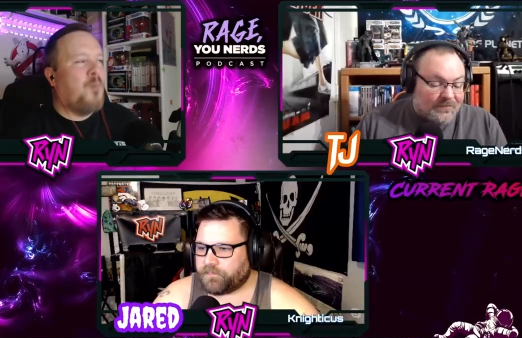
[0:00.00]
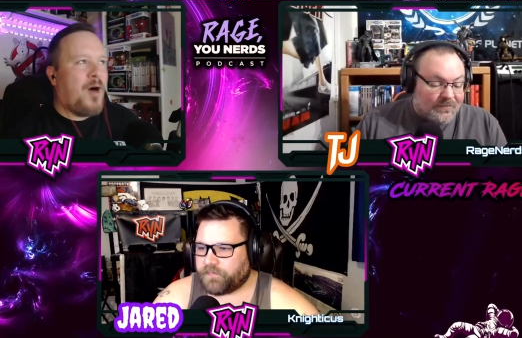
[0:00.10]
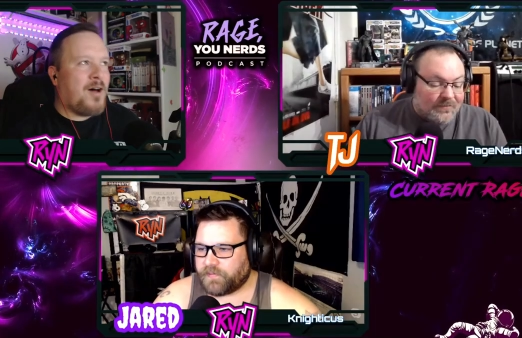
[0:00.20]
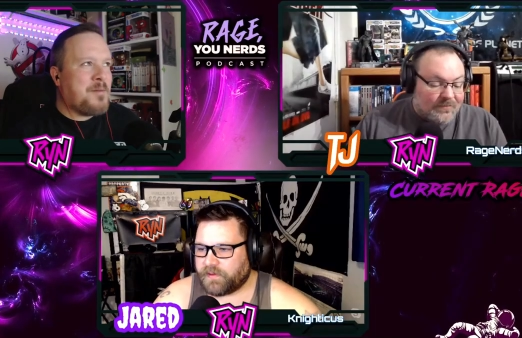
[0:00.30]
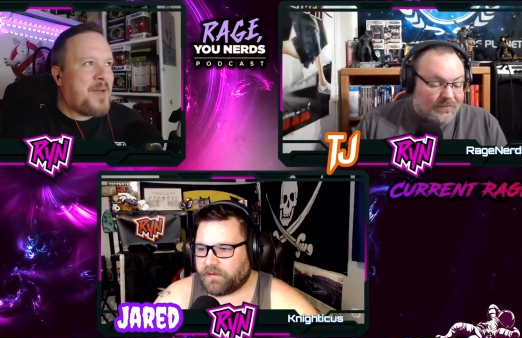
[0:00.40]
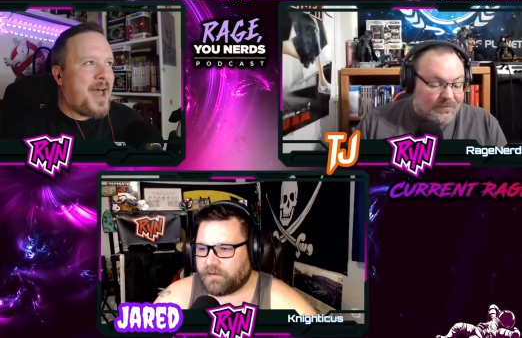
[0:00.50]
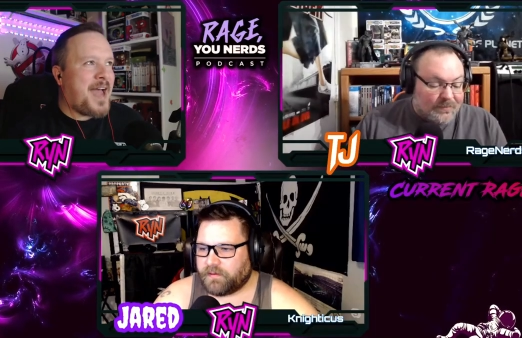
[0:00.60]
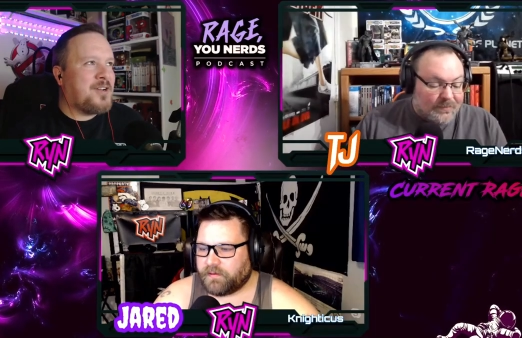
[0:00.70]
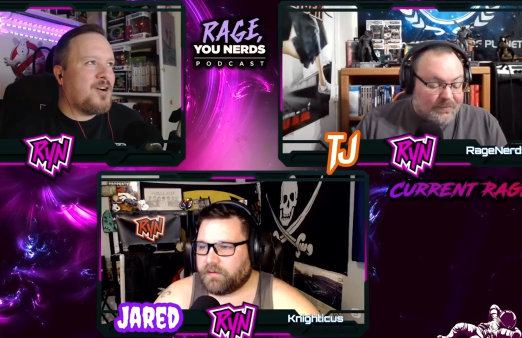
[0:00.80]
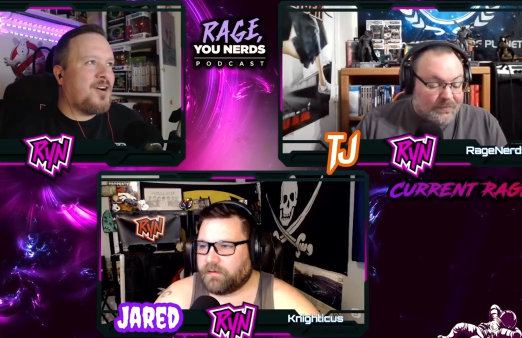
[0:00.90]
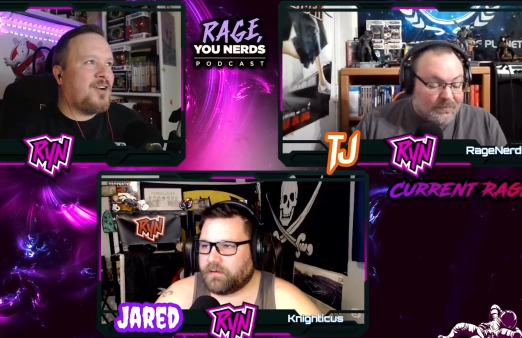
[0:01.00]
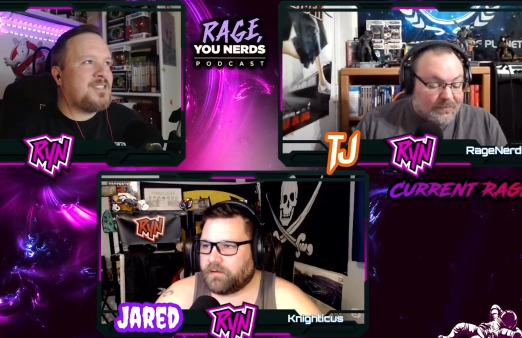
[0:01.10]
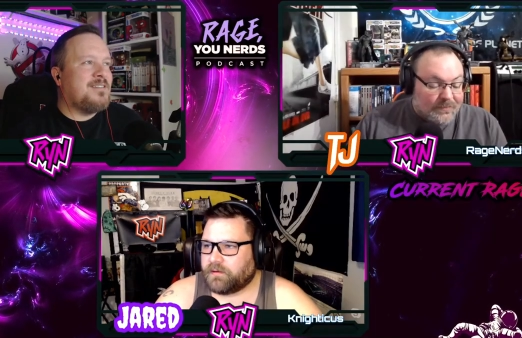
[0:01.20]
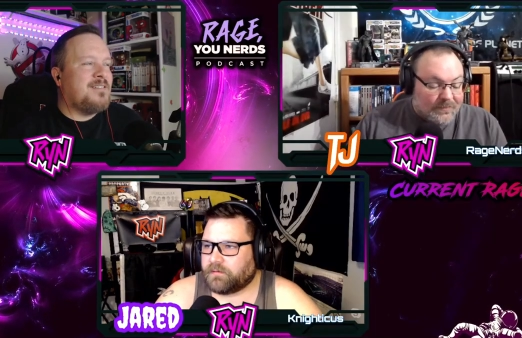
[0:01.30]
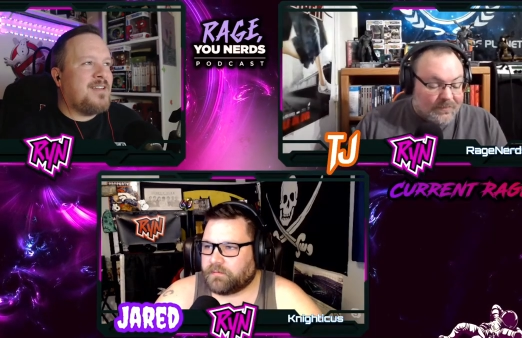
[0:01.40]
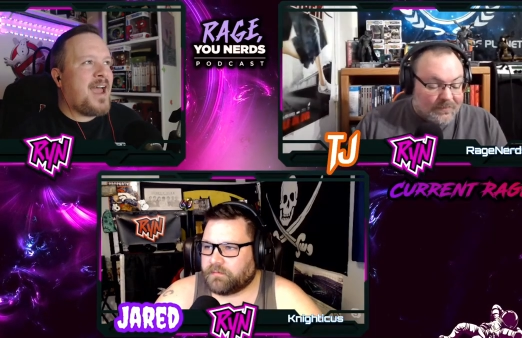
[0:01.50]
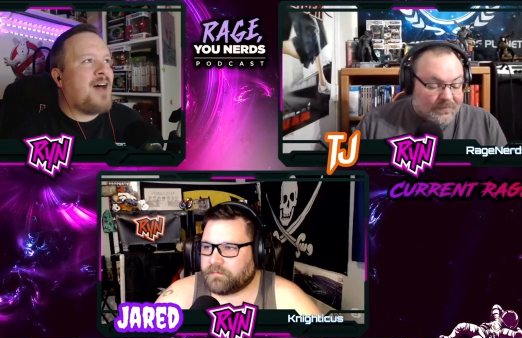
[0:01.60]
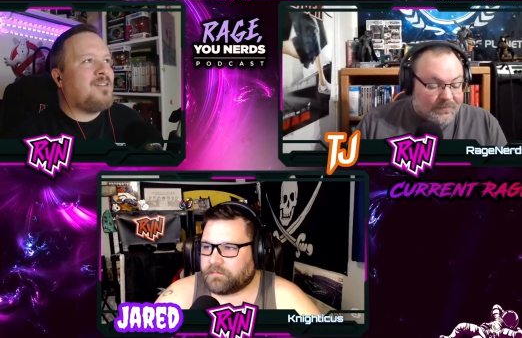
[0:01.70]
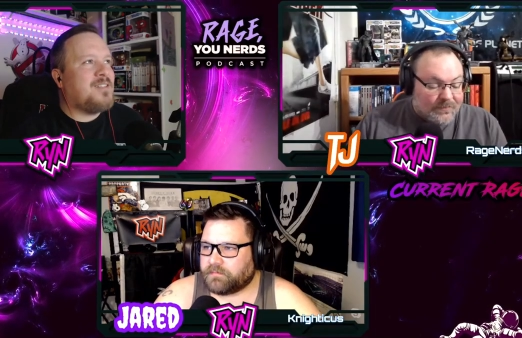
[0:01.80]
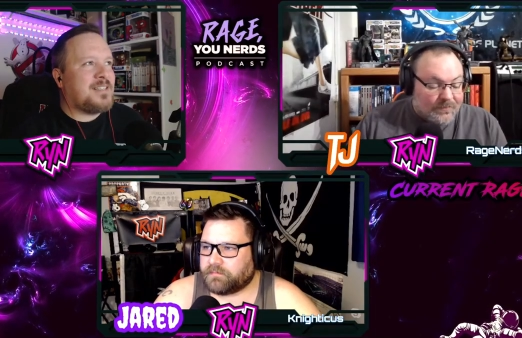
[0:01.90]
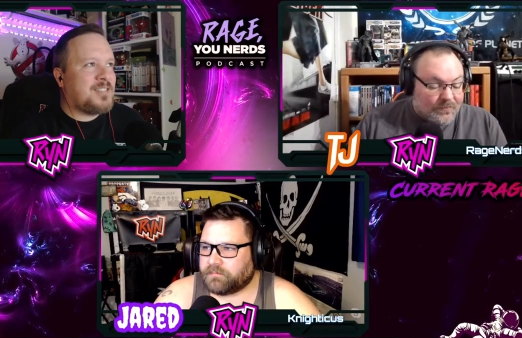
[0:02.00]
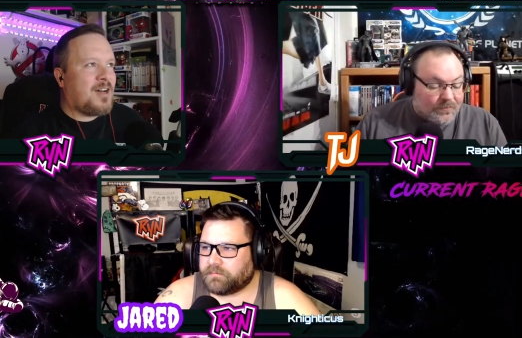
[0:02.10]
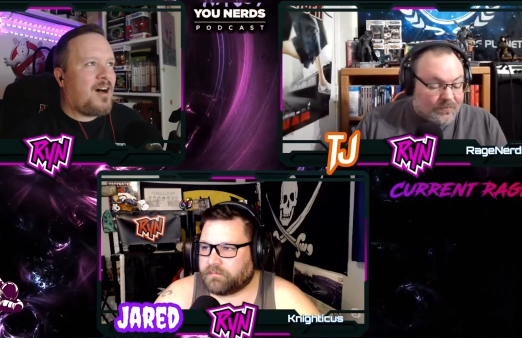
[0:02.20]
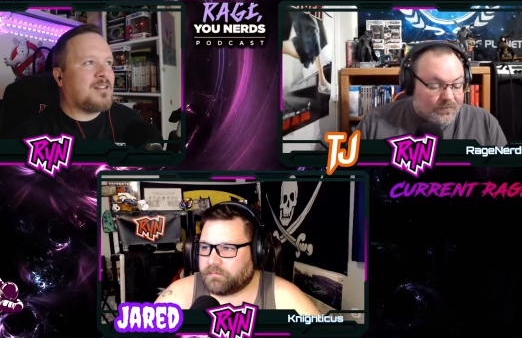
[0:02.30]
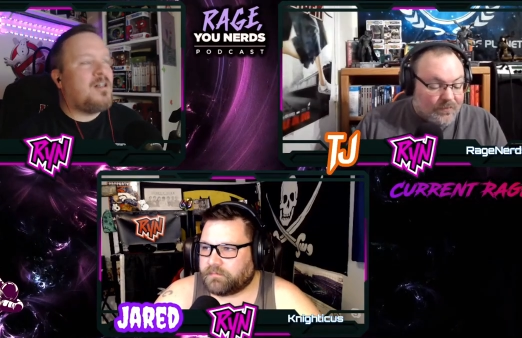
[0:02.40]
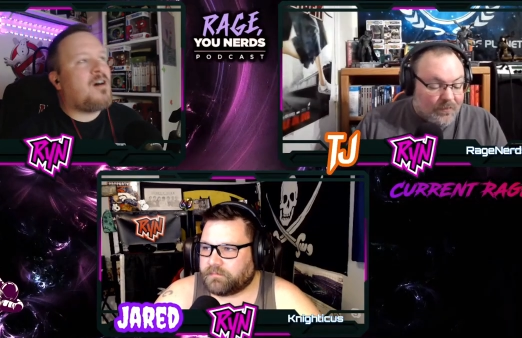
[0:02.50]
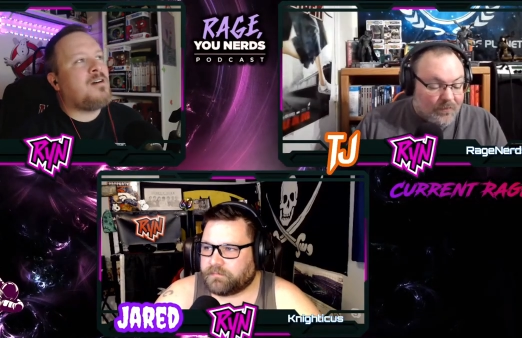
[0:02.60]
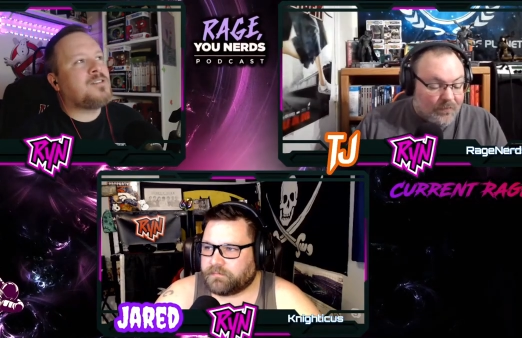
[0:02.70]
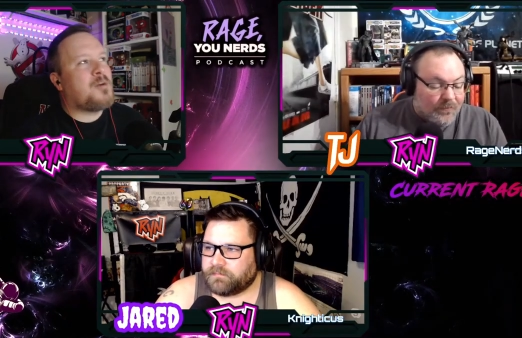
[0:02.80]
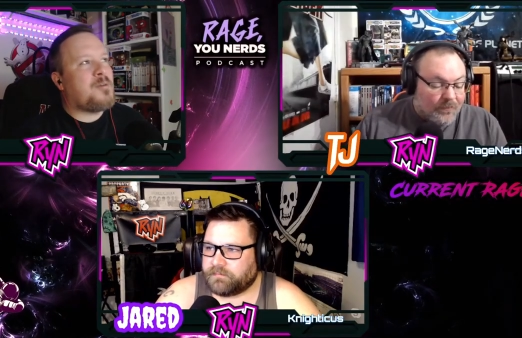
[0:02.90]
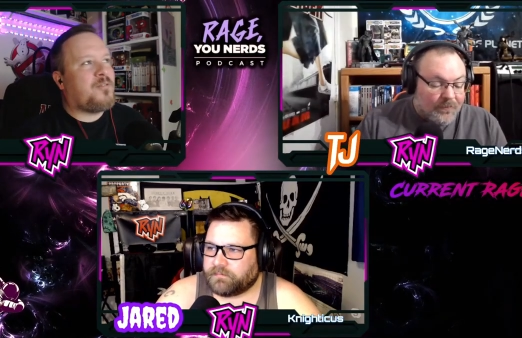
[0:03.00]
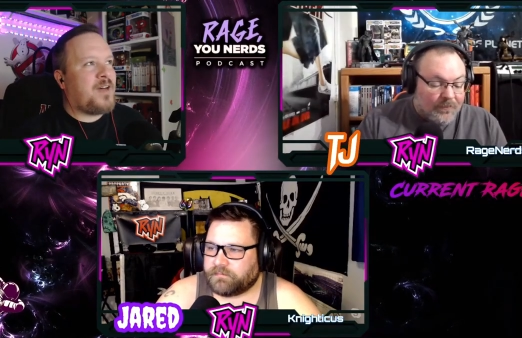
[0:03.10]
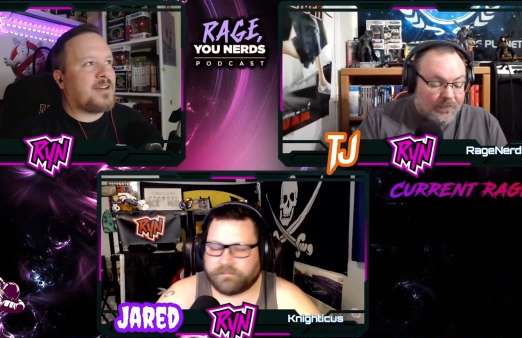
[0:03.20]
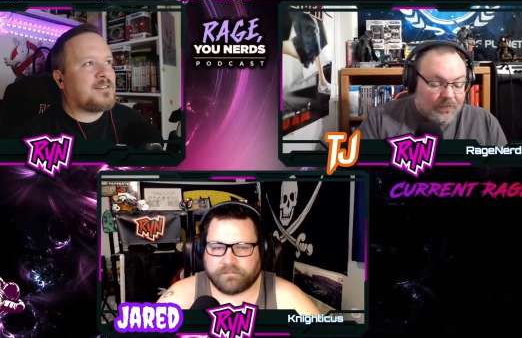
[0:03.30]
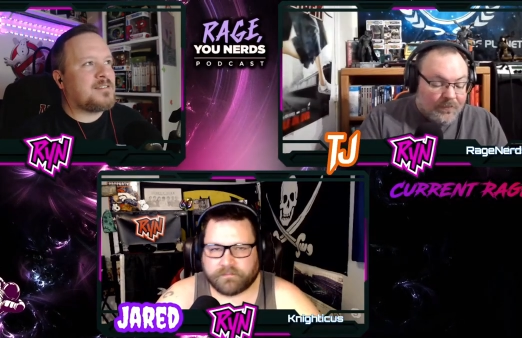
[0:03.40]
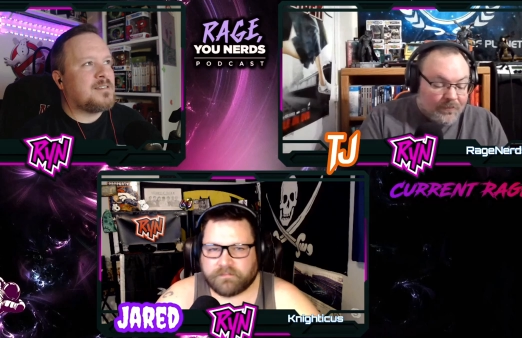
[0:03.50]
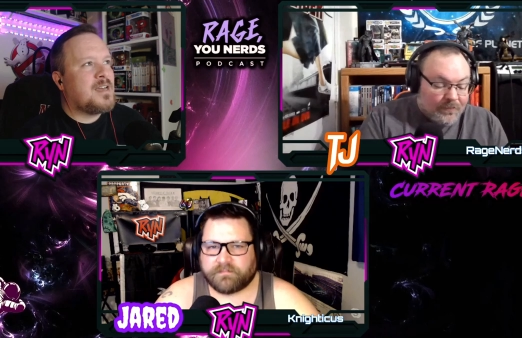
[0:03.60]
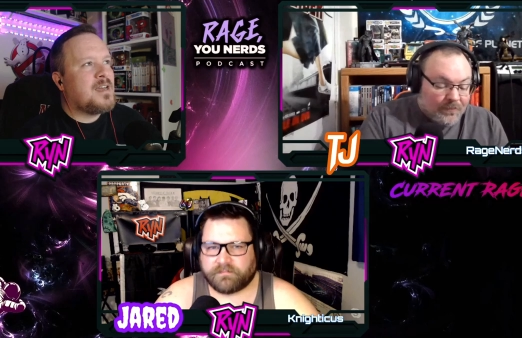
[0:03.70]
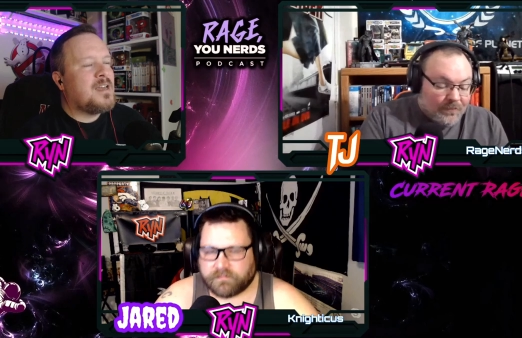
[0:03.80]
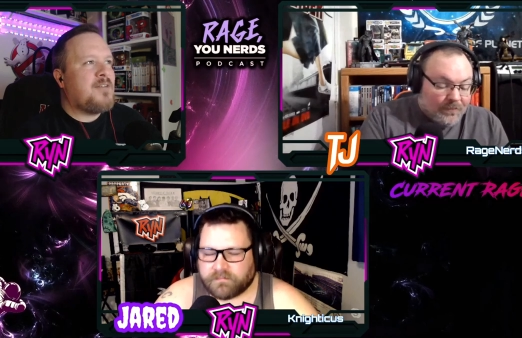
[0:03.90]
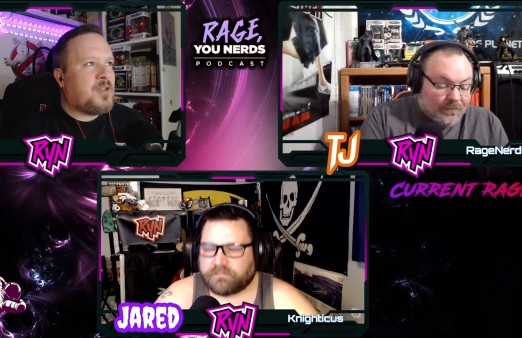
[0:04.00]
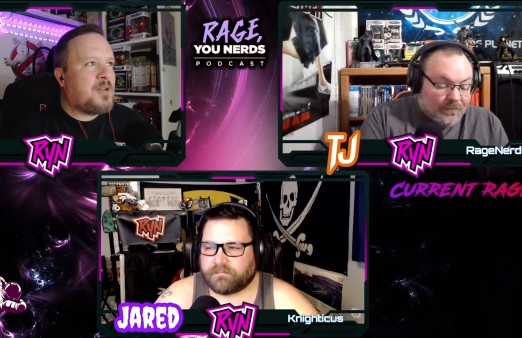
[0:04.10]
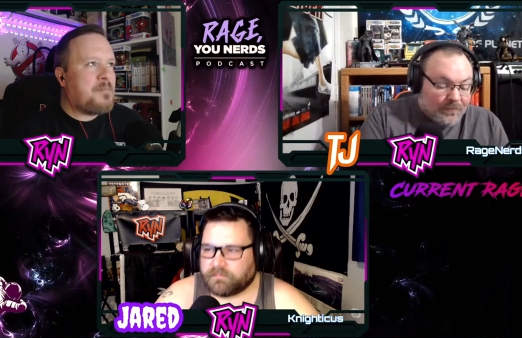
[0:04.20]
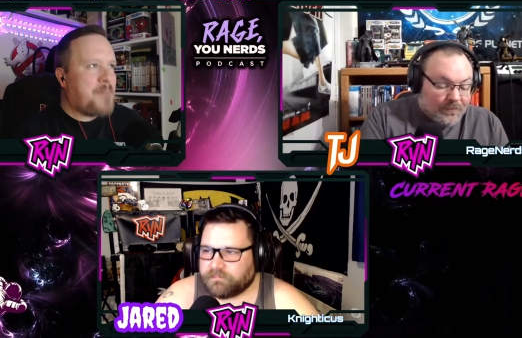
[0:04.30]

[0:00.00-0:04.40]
Speaker 1: Welcome back, nerds! Now let's talk long term effects. If the